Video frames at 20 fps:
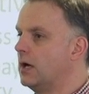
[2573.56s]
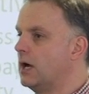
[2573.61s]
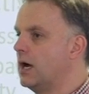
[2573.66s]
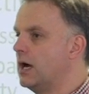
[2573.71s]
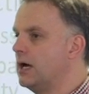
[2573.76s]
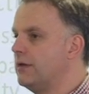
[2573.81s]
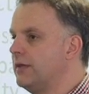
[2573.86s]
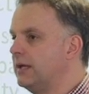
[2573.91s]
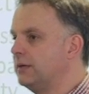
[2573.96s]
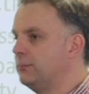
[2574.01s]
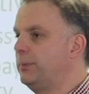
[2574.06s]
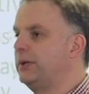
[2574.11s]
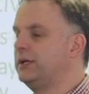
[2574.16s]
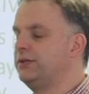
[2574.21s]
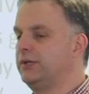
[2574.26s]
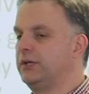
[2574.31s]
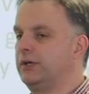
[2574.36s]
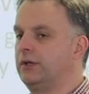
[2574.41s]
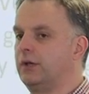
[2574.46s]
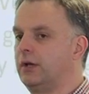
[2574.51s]
and then
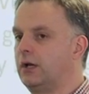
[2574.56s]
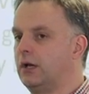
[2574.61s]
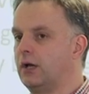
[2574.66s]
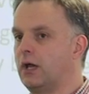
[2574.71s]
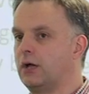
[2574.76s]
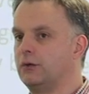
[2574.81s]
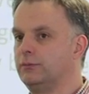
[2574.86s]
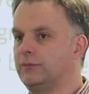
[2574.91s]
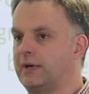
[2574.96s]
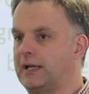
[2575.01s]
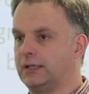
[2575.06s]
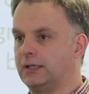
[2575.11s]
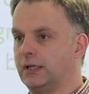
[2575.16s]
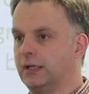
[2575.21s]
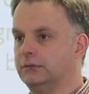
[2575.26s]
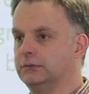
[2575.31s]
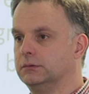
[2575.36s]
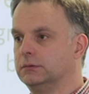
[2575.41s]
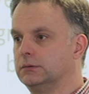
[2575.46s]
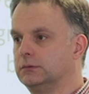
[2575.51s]
pitch it at a low
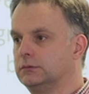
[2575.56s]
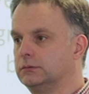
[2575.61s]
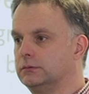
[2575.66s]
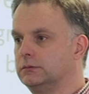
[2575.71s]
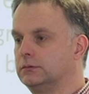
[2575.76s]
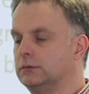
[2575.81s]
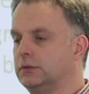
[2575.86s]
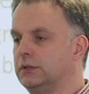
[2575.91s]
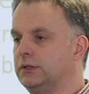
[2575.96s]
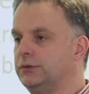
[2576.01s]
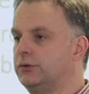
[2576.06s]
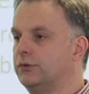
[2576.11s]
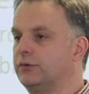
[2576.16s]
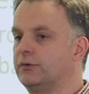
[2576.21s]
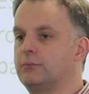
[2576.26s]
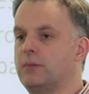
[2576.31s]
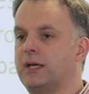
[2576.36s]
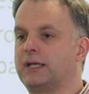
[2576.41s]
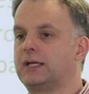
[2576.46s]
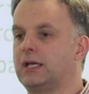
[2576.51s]
value. It
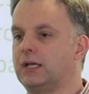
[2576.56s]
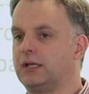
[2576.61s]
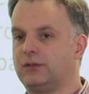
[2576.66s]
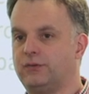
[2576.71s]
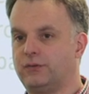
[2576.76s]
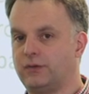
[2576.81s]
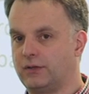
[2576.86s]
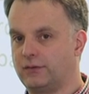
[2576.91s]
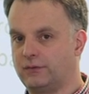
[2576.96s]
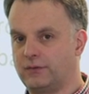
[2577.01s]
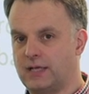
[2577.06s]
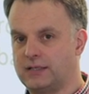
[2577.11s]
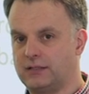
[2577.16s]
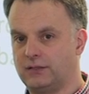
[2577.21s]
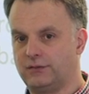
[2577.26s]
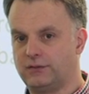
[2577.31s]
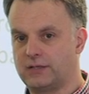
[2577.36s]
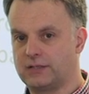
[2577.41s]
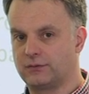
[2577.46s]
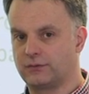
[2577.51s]
doesn't make any
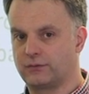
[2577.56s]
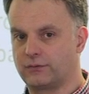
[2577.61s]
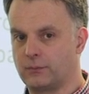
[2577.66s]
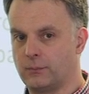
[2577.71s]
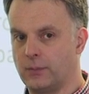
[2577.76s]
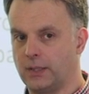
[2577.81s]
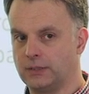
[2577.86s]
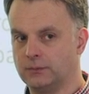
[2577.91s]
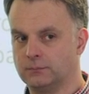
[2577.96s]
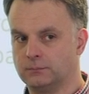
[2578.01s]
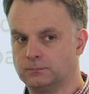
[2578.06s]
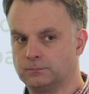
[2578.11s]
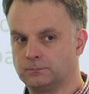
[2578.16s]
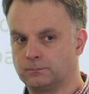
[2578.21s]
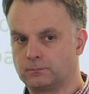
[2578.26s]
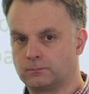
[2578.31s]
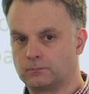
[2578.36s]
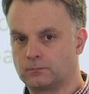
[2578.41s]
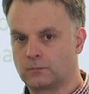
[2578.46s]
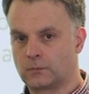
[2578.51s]
sense to me.
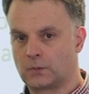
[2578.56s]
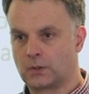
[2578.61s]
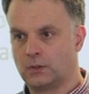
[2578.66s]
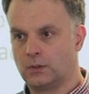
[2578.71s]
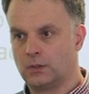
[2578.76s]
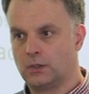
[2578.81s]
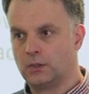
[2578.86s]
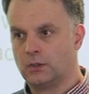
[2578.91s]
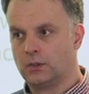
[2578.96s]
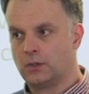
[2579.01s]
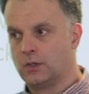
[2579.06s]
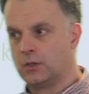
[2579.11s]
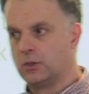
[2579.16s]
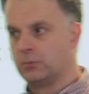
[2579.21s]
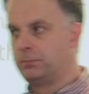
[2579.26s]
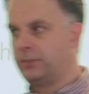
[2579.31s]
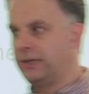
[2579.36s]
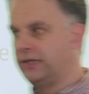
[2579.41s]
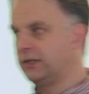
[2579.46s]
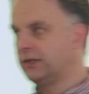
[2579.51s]

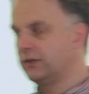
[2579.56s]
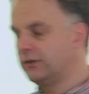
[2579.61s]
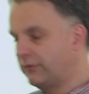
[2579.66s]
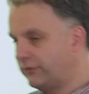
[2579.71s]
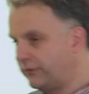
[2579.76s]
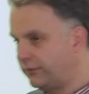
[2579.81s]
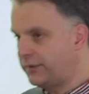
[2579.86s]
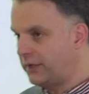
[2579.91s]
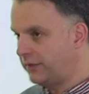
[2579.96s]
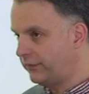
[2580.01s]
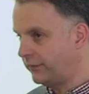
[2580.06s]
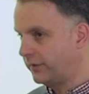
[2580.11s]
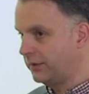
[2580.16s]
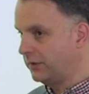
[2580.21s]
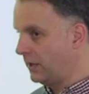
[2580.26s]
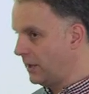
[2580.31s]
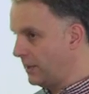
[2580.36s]
Be consistent